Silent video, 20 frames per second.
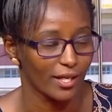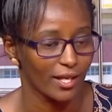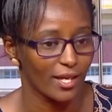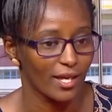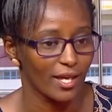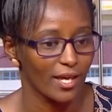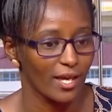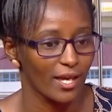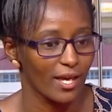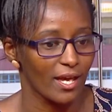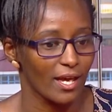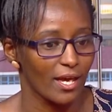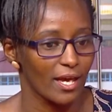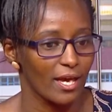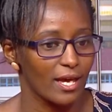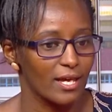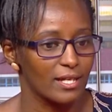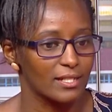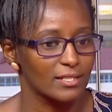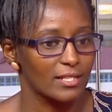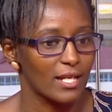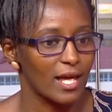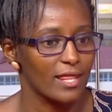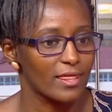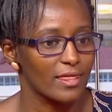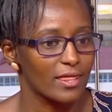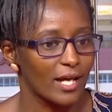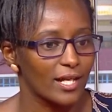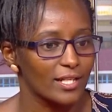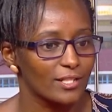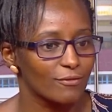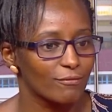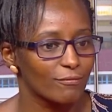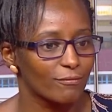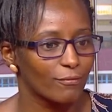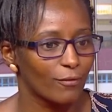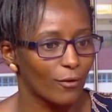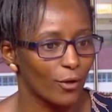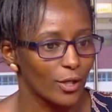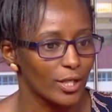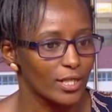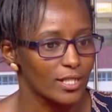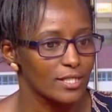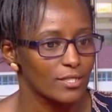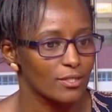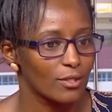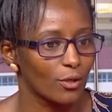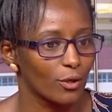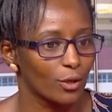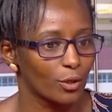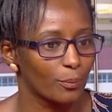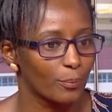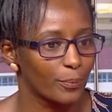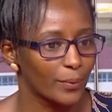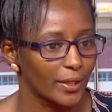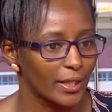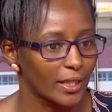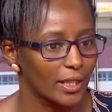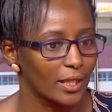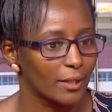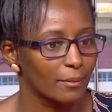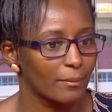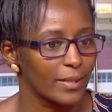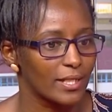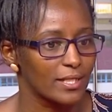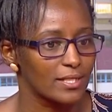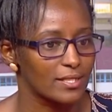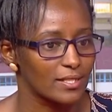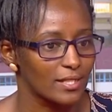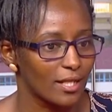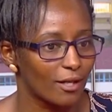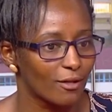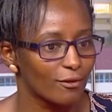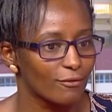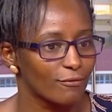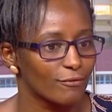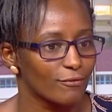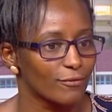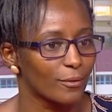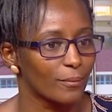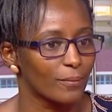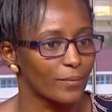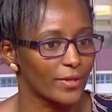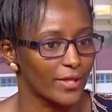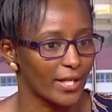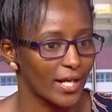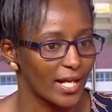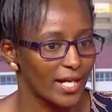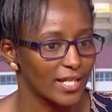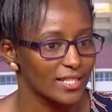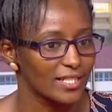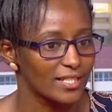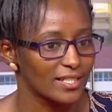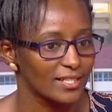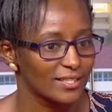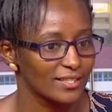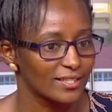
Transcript: Mm -hmm. And that voice or picking myself from that,